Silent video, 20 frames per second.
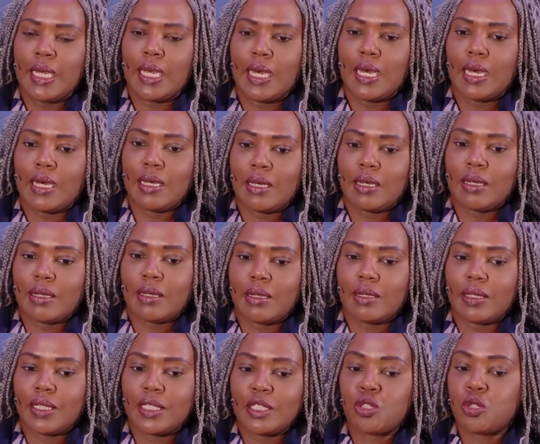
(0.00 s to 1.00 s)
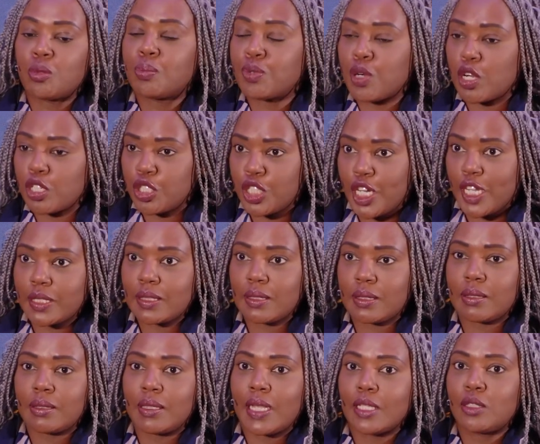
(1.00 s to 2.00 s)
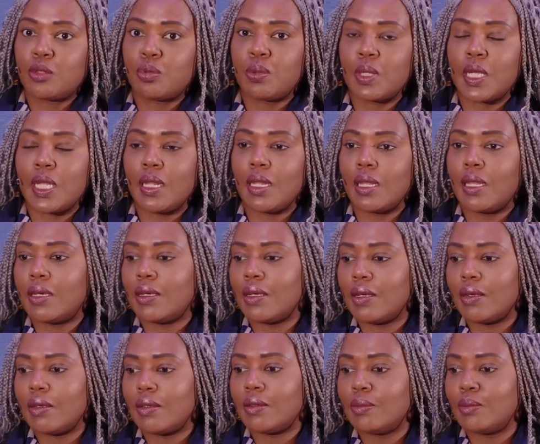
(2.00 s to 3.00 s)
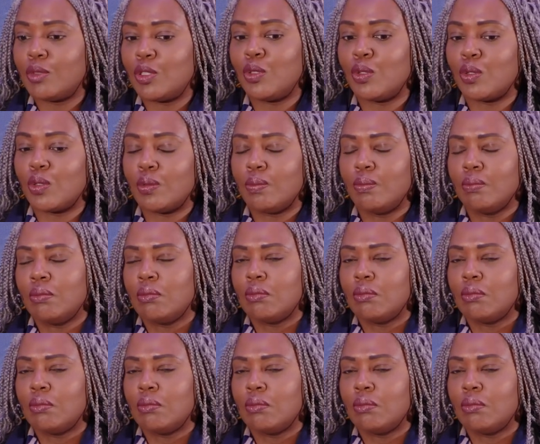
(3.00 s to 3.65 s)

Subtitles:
It's a project that will,